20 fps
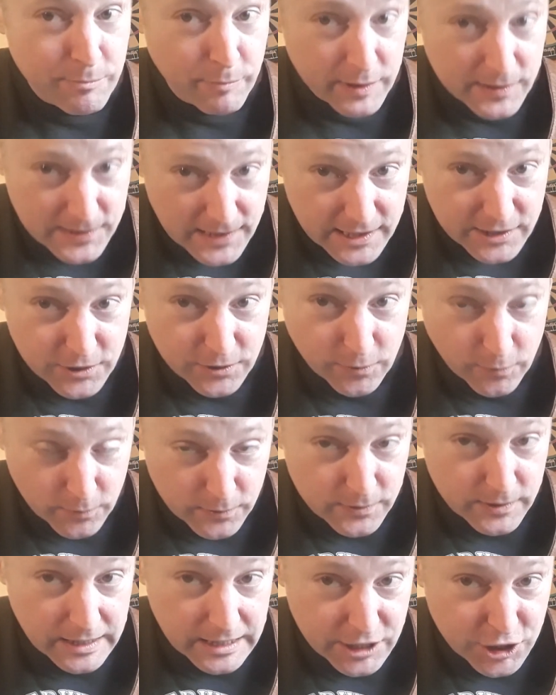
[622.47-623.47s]
position or
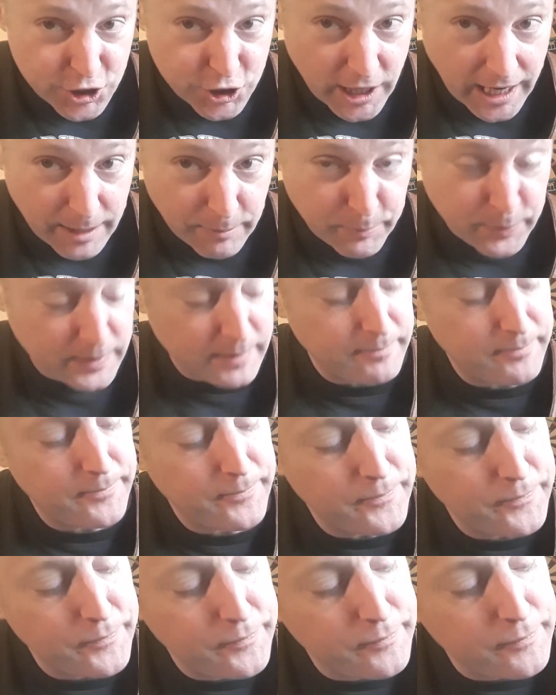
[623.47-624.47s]
C shape.
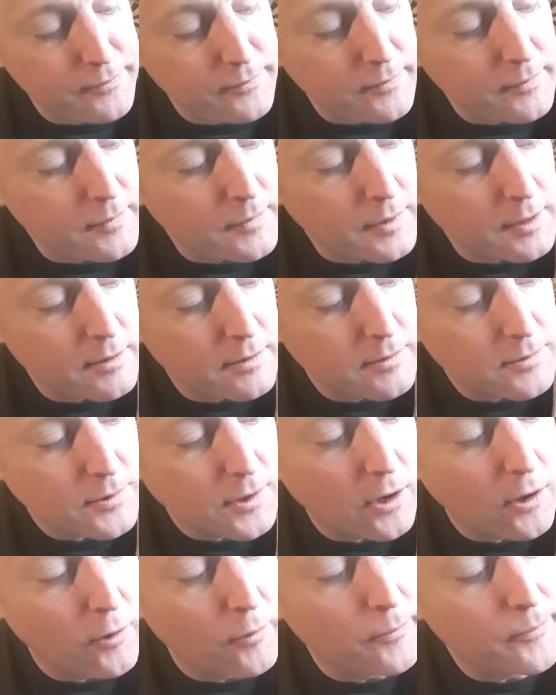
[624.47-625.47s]

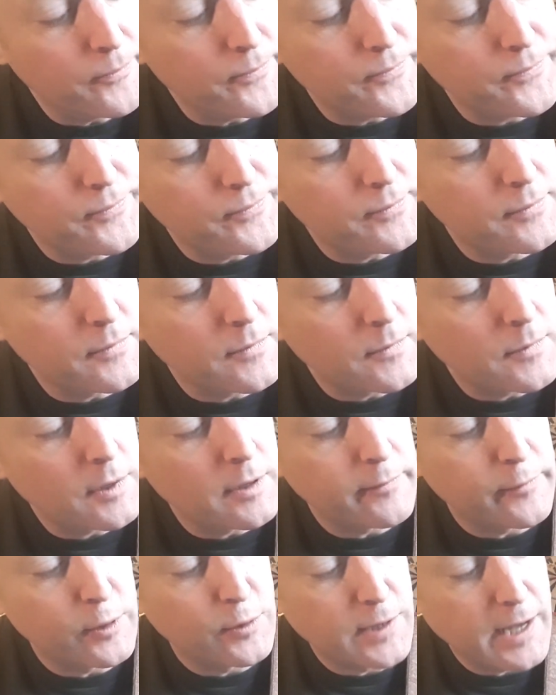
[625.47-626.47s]
So
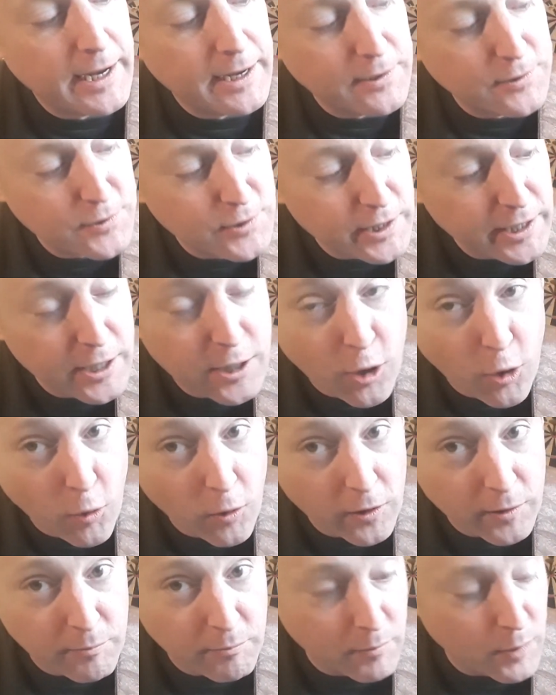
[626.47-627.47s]
if you take a C
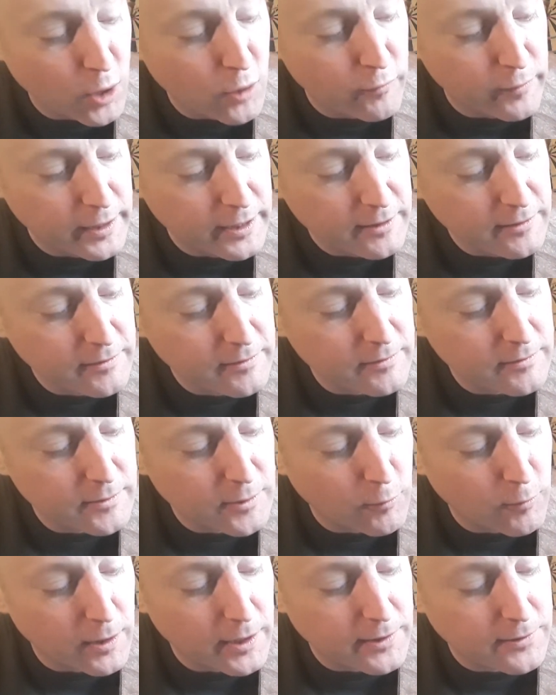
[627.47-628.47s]
chord and move it to
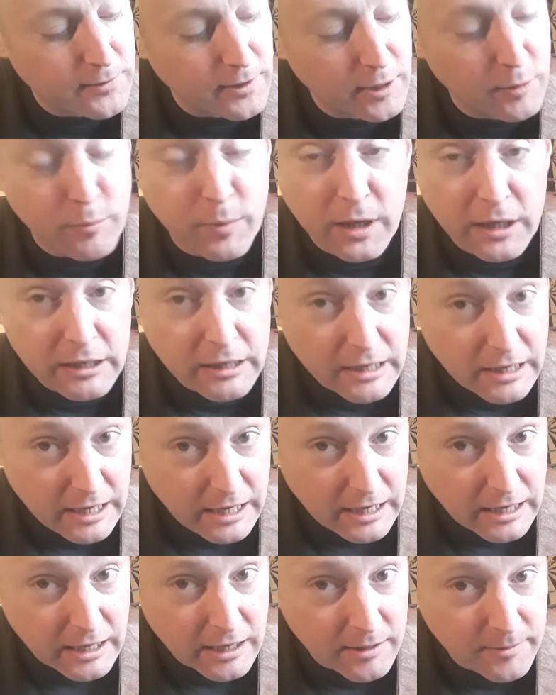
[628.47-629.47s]
where it's going to be
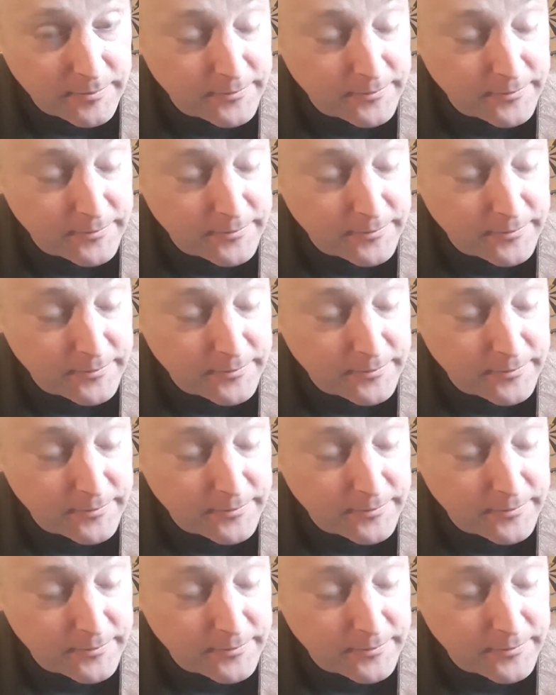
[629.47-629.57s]
E,